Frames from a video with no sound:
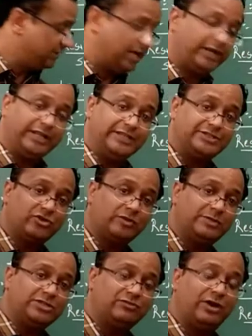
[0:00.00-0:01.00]
that instead of
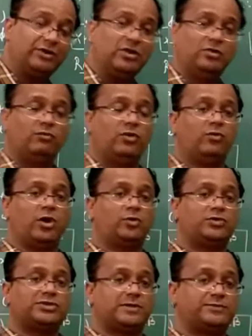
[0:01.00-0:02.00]
this one, we want
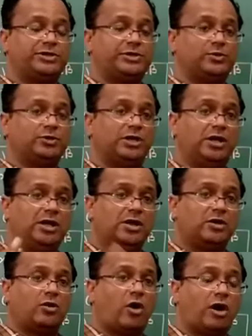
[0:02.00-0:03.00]
to substitute the
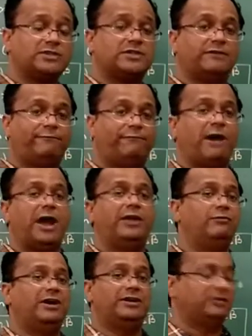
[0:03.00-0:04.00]
cos phi
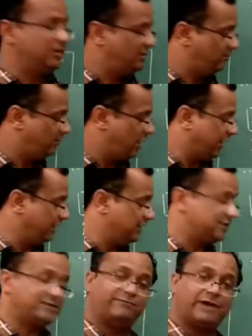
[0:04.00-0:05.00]
1 minus
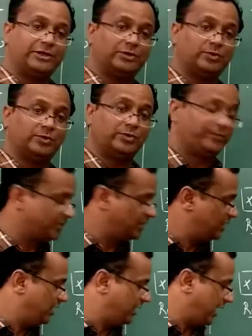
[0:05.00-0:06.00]
phi 2.
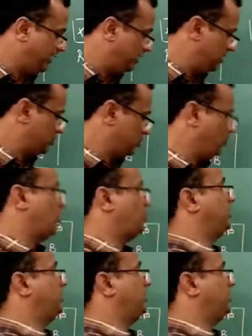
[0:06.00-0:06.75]
Right? So what